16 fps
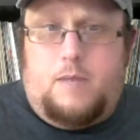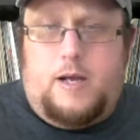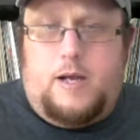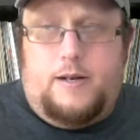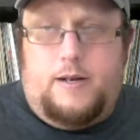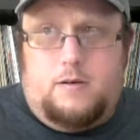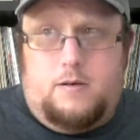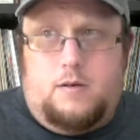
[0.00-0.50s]

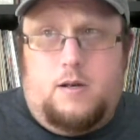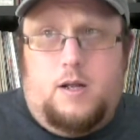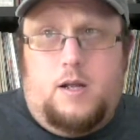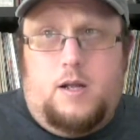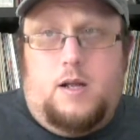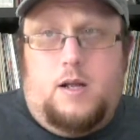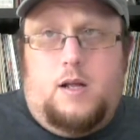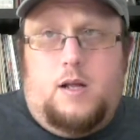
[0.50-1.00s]
And
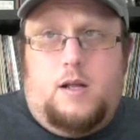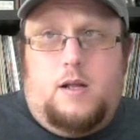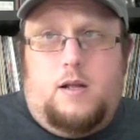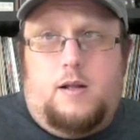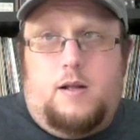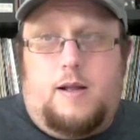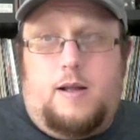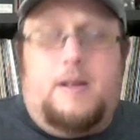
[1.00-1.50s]

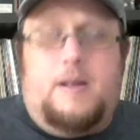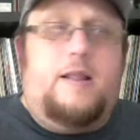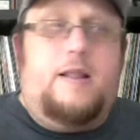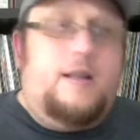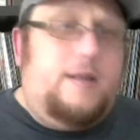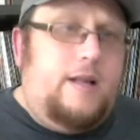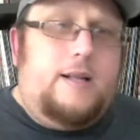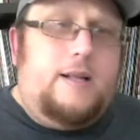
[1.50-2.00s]
I mean, in
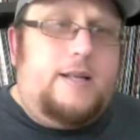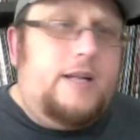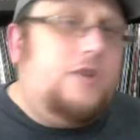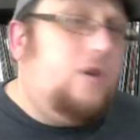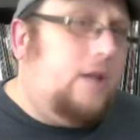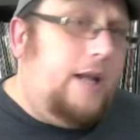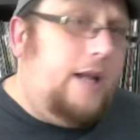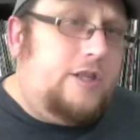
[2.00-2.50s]
the
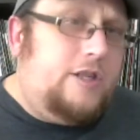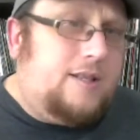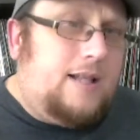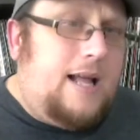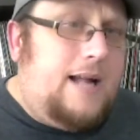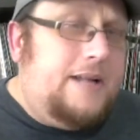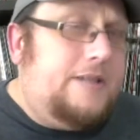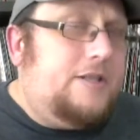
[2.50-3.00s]
digital age, it's a
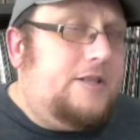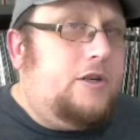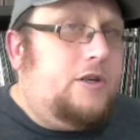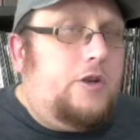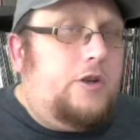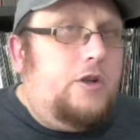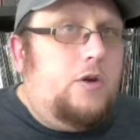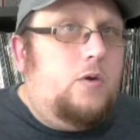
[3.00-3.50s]
lot easier
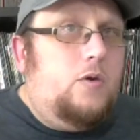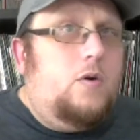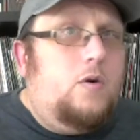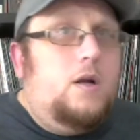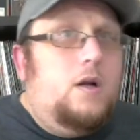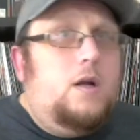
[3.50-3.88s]
to do.